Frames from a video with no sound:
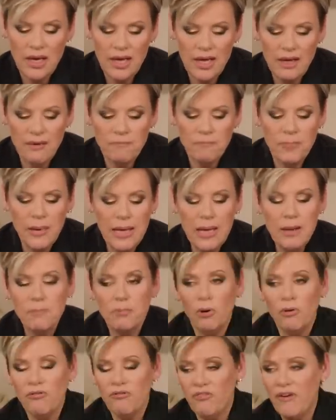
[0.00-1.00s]
If
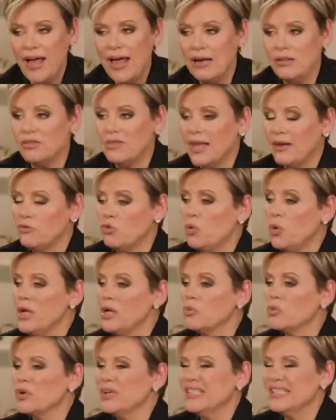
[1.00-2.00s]
people faint, they've
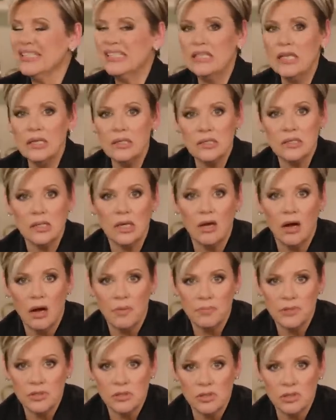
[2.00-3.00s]
quit resisting
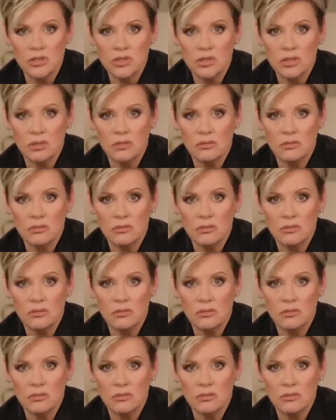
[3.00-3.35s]
opposition.